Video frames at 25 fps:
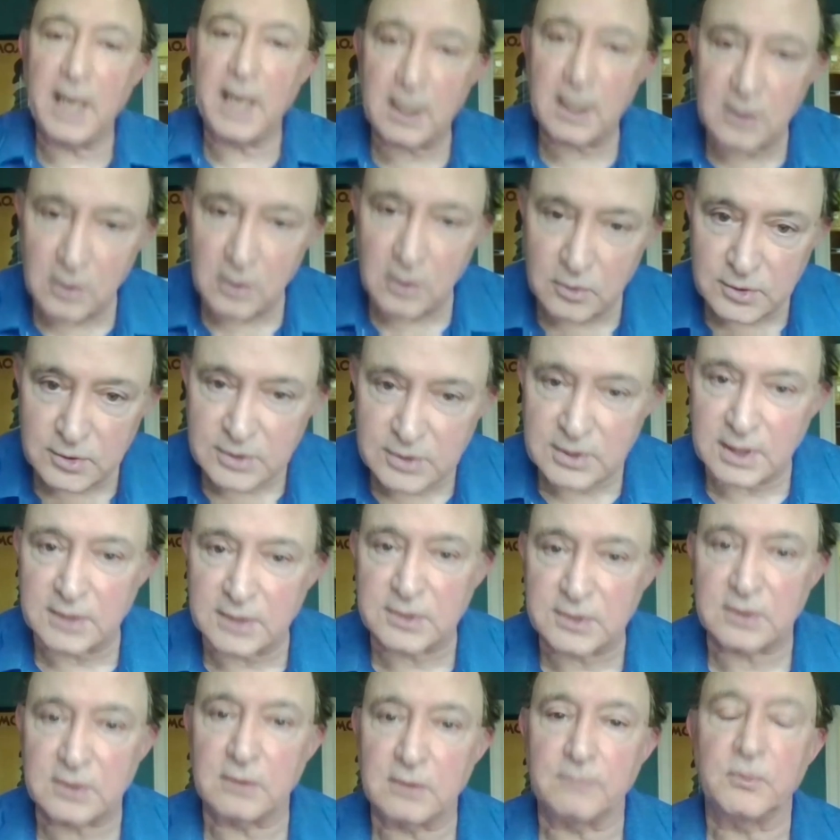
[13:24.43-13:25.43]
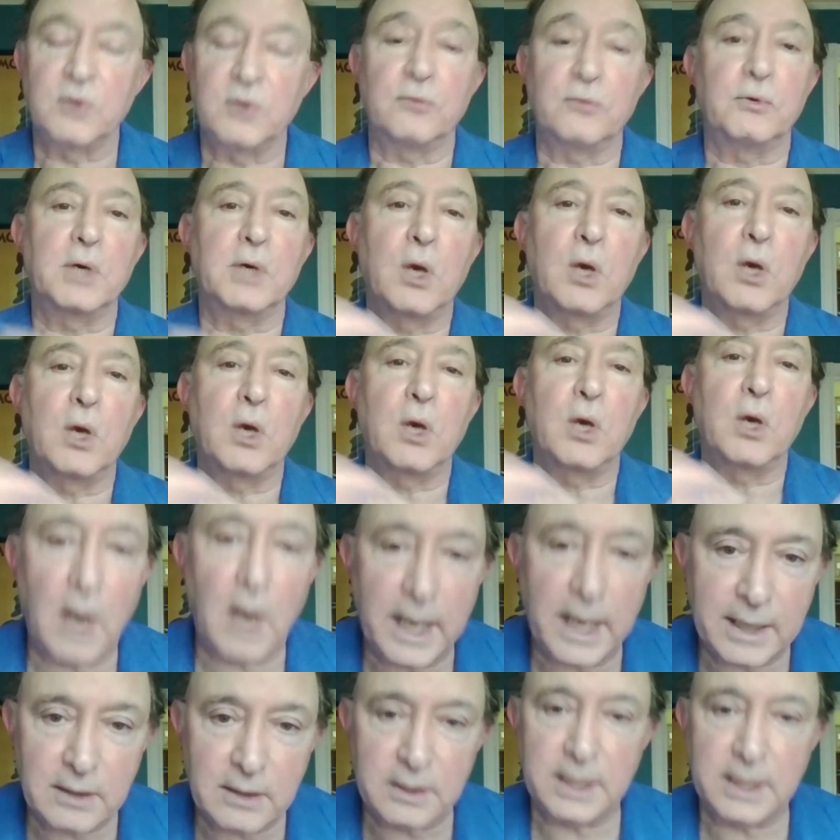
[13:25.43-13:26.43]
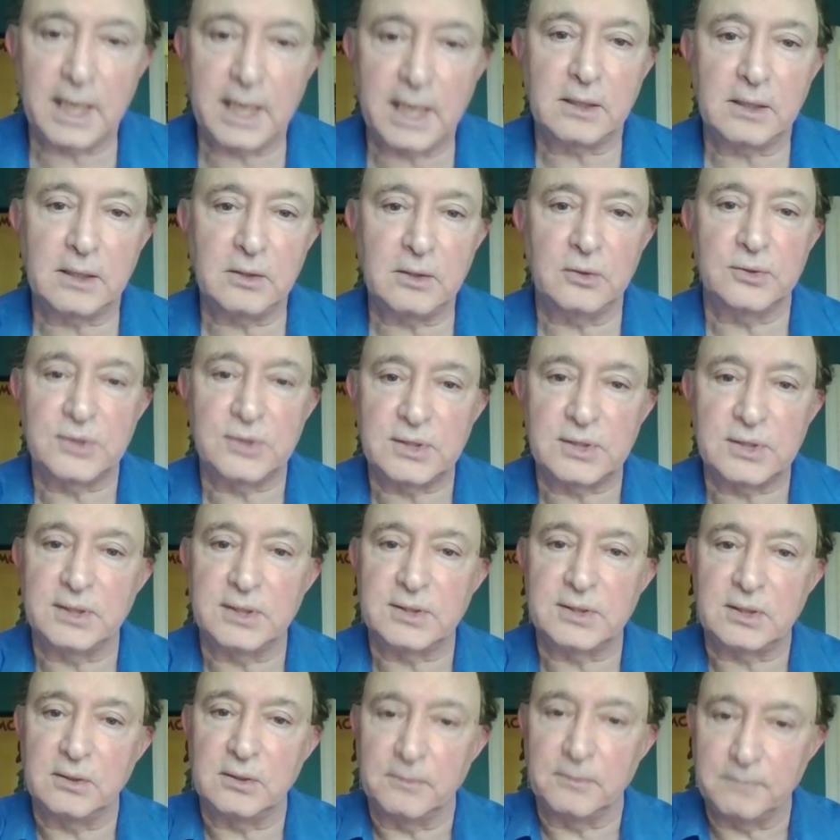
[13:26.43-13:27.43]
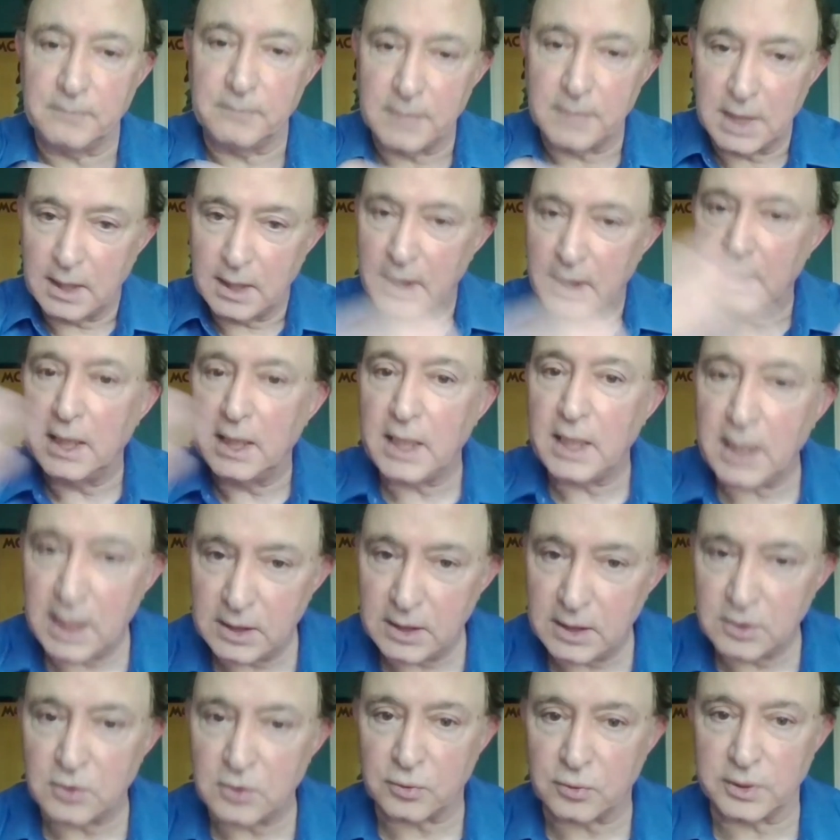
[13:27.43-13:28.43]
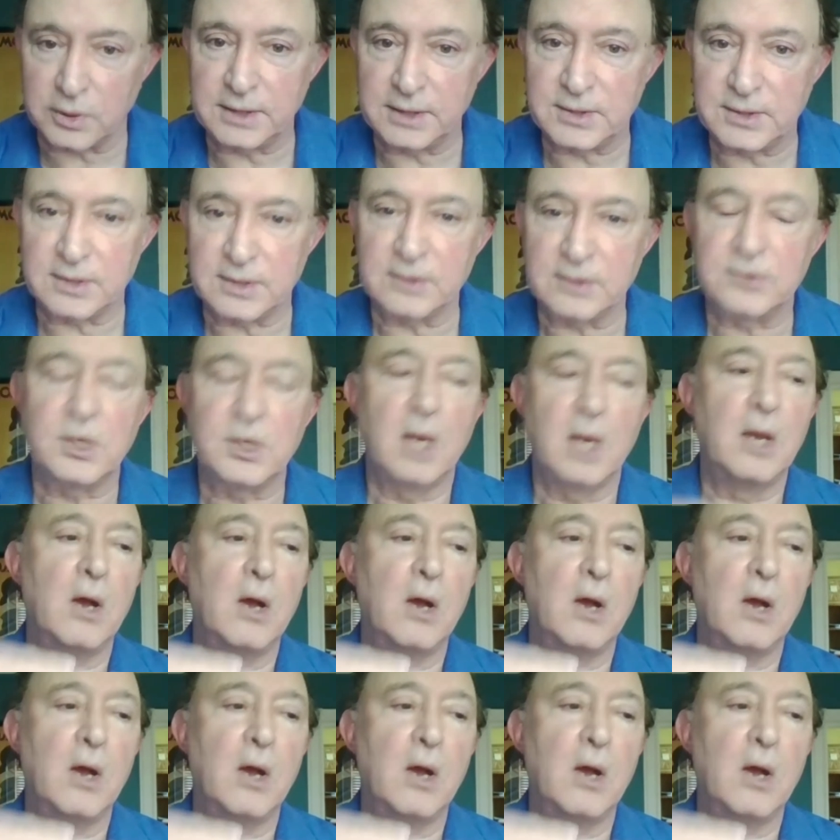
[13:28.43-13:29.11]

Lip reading: ecosystem, the required ecosystem increases.